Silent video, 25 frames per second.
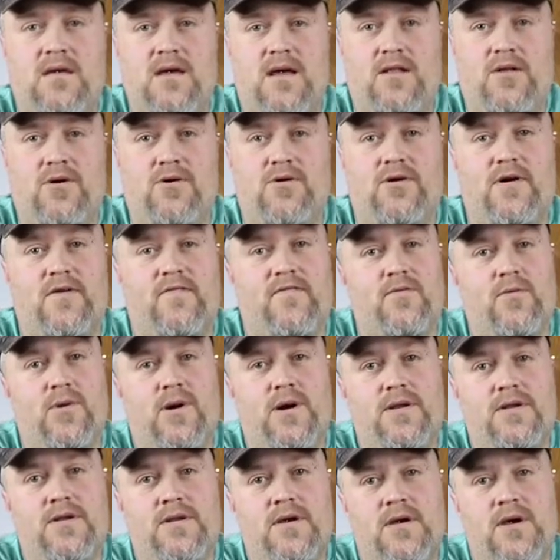Hello
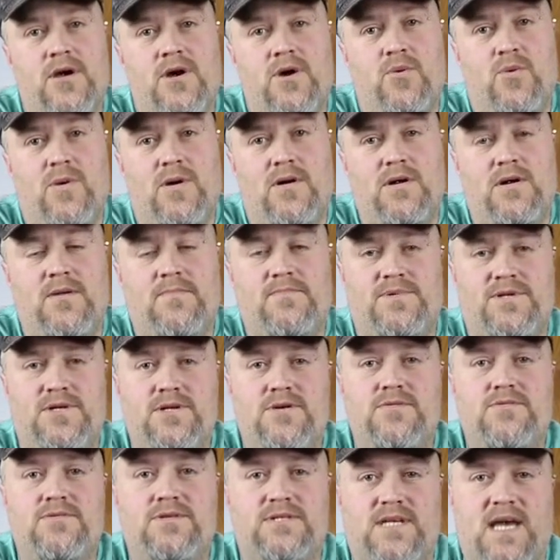everyone, welcome
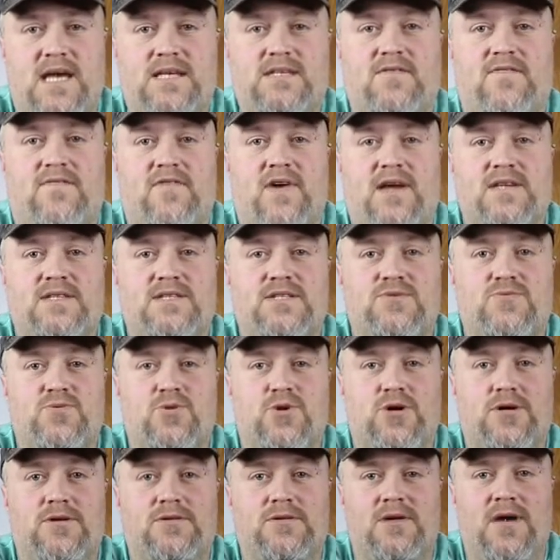to SAS-a-fras's
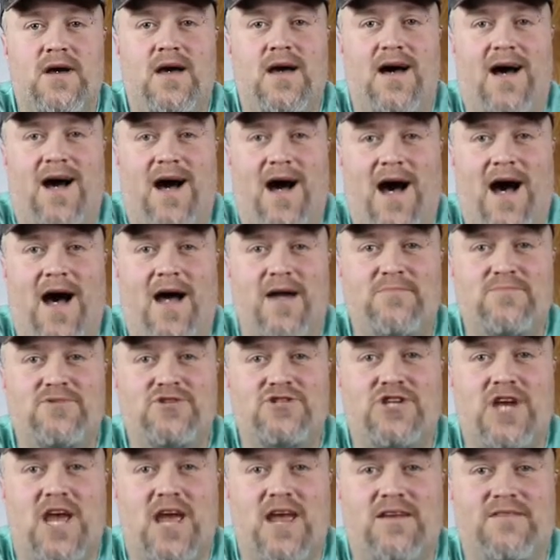world. I'm
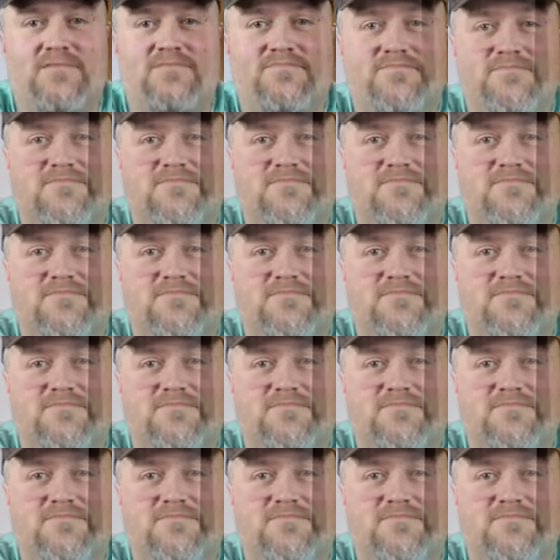Shane.